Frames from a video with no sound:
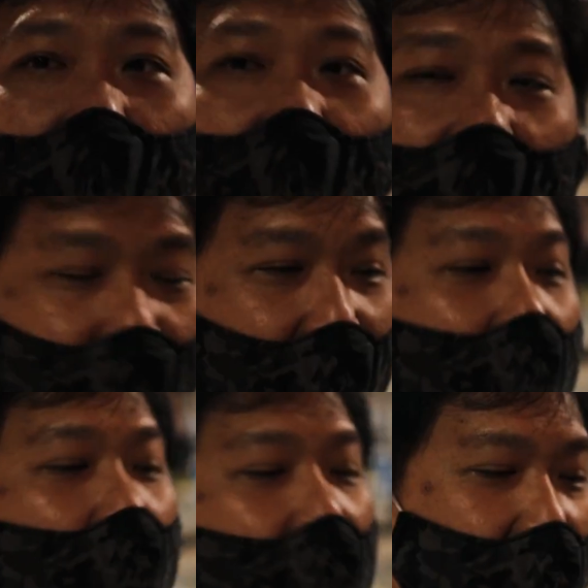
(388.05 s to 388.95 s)
total
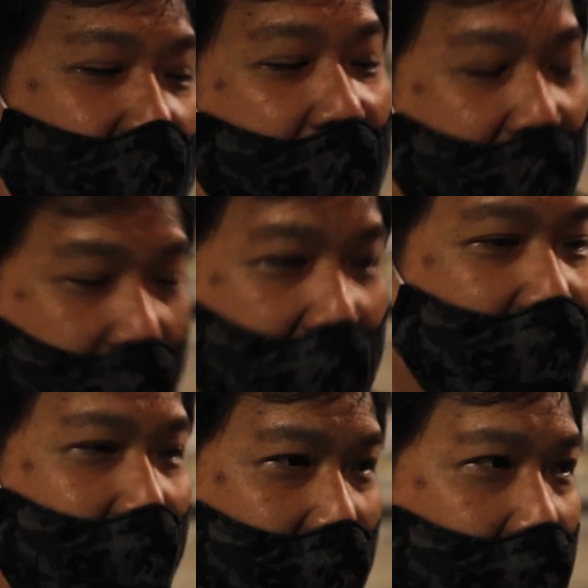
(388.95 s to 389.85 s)
bill was like
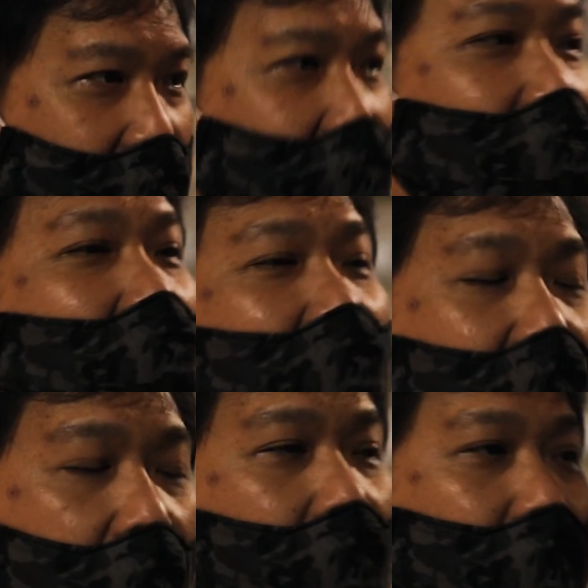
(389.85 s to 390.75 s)

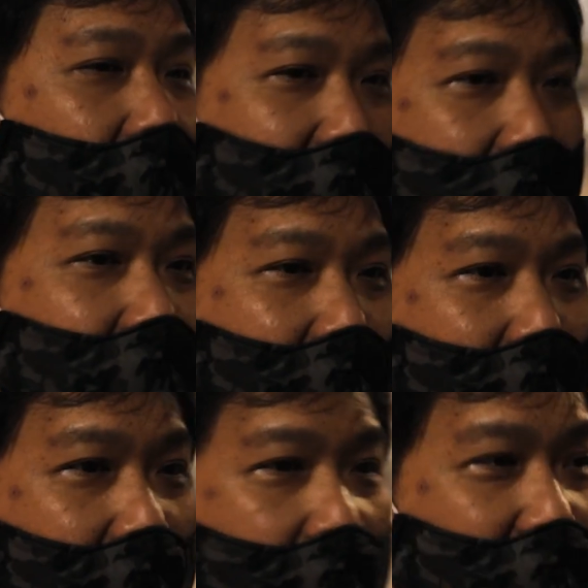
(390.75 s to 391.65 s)
$60
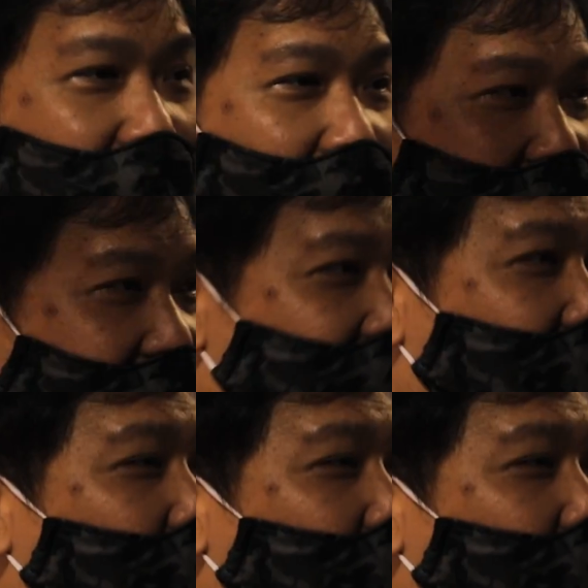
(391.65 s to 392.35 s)
for just